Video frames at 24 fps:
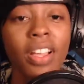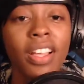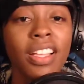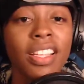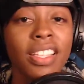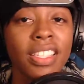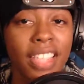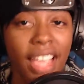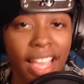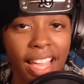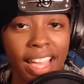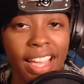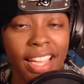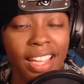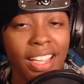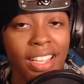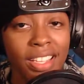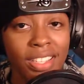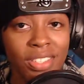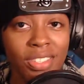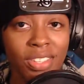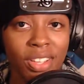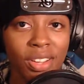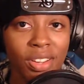yeah,
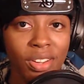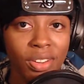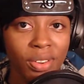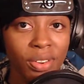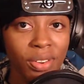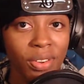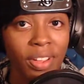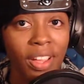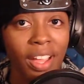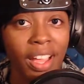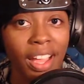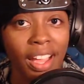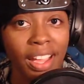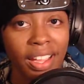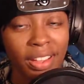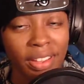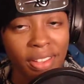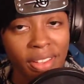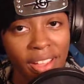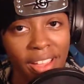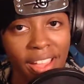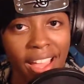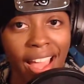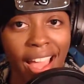so
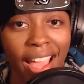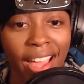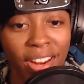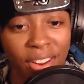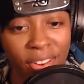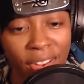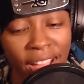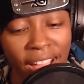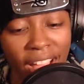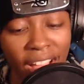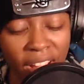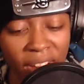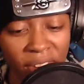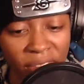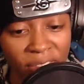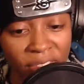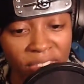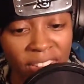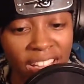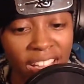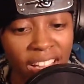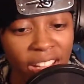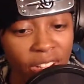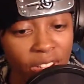I don't have
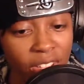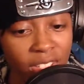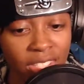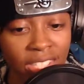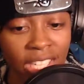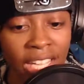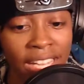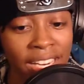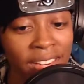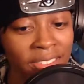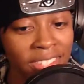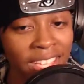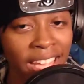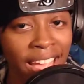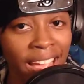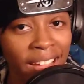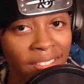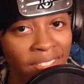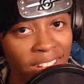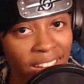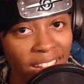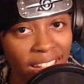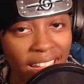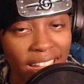a ton of time
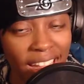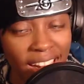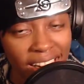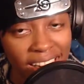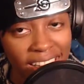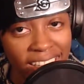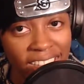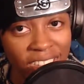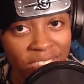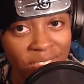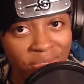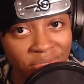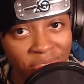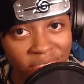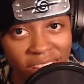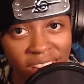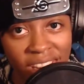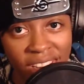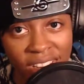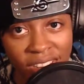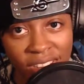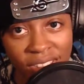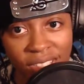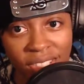to edit these
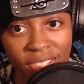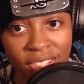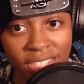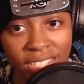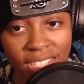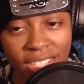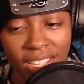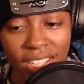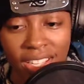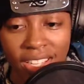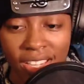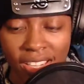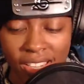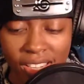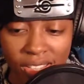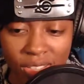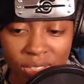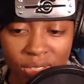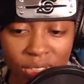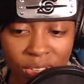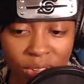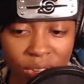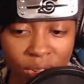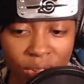videos.
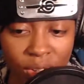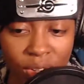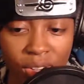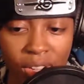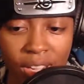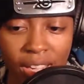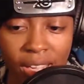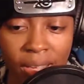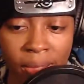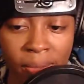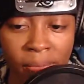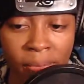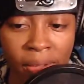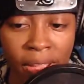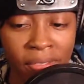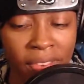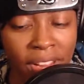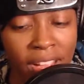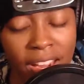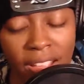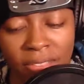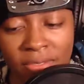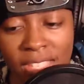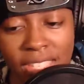So I'm not
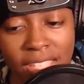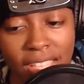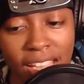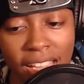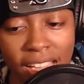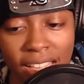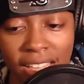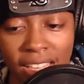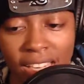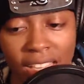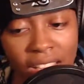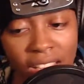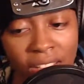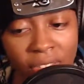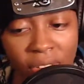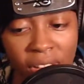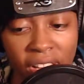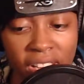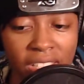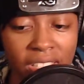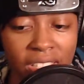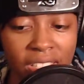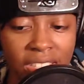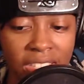even saying that if I
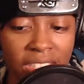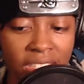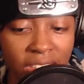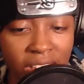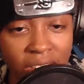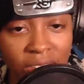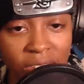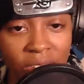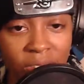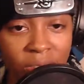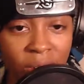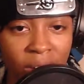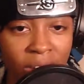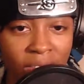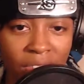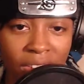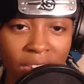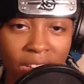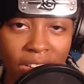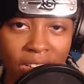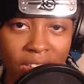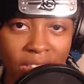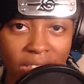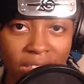did do one
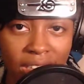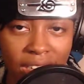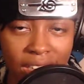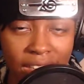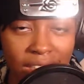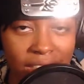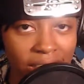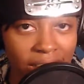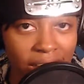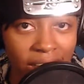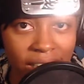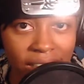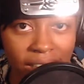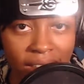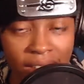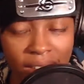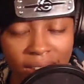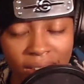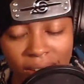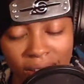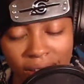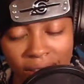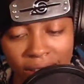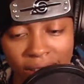video a day that
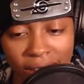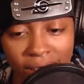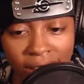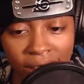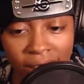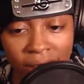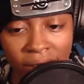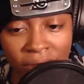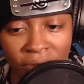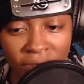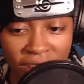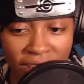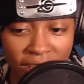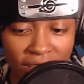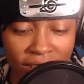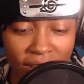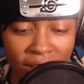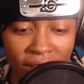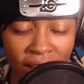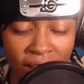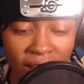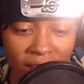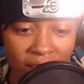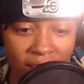the video
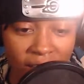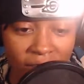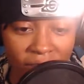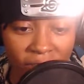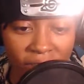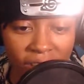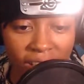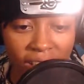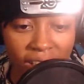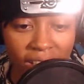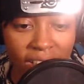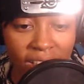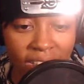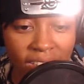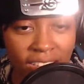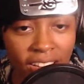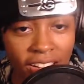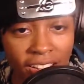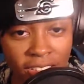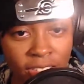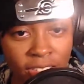editing would get tons